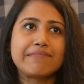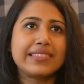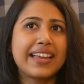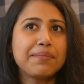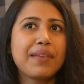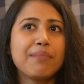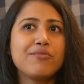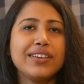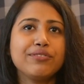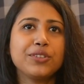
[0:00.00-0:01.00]
that
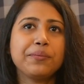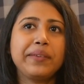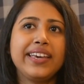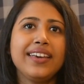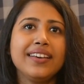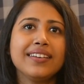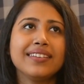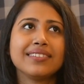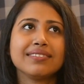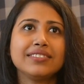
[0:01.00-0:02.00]
memory would be
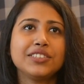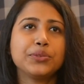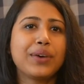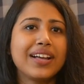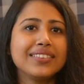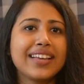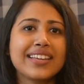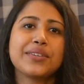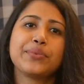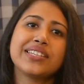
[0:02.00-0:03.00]
the one
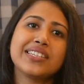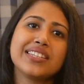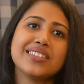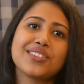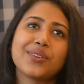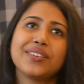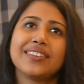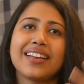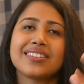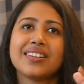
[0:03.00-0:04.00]
that he witnessed
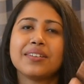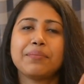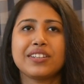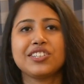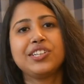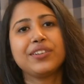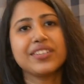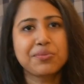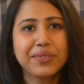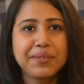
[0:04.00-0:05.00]
on that
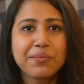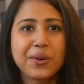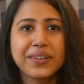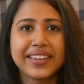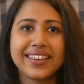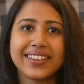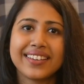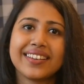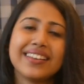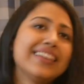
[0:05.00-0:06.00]
particular spring
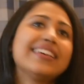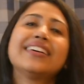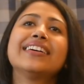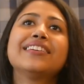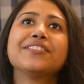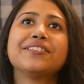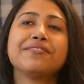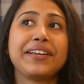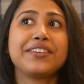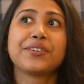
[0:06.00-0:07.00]
morning
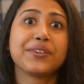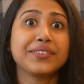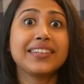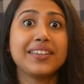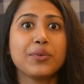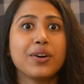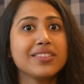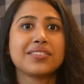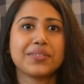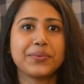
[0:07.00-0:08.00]
when Dorothy
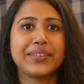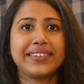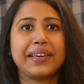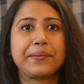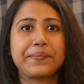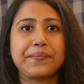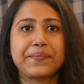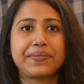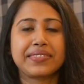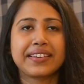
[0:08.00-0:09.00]
was with him.
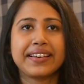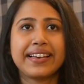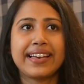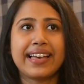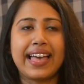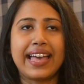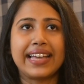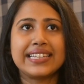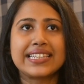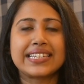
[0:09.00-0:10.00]

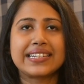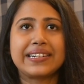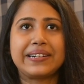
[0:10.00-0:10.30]
And